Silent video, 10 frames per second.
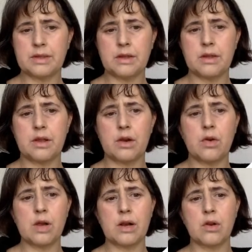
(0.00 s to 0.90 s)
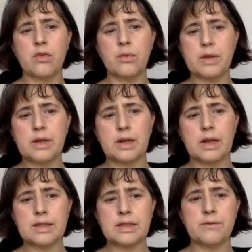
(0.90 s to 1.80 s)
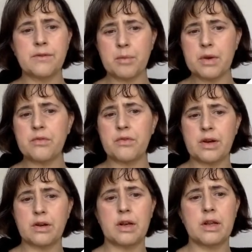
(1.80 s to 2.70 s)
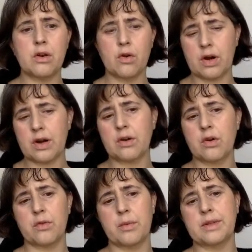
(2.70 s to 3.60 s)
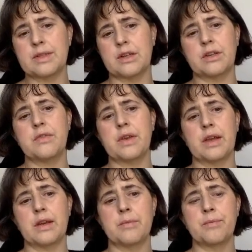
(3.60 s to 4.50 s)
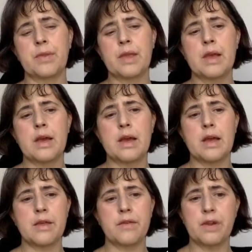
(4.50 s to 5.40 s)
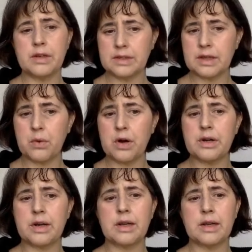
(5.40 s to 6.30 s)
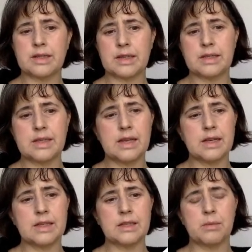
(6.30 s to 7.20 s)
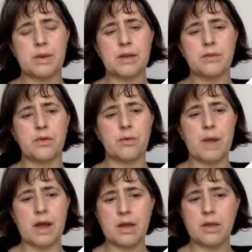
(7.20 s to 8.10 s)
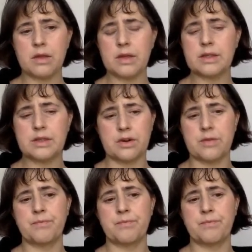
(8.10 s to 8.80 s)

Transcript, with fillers: uh, the local government gets family-friendly local government certificate. the first awarding, as I said, is planned for May this year.